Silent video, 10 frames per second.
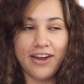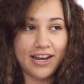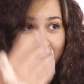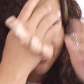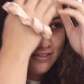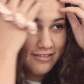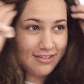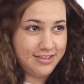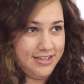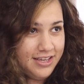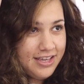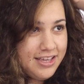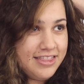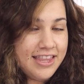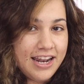right now
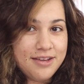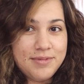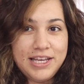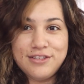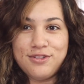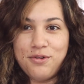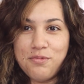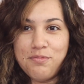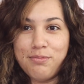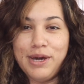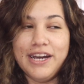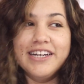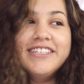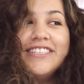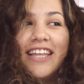that I'm like so
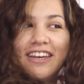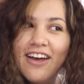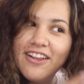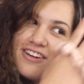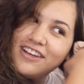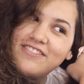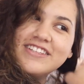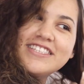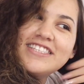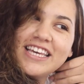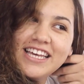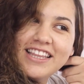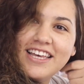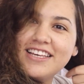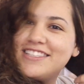embarrassed that y'all are even
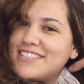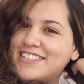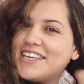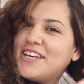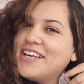seeing this.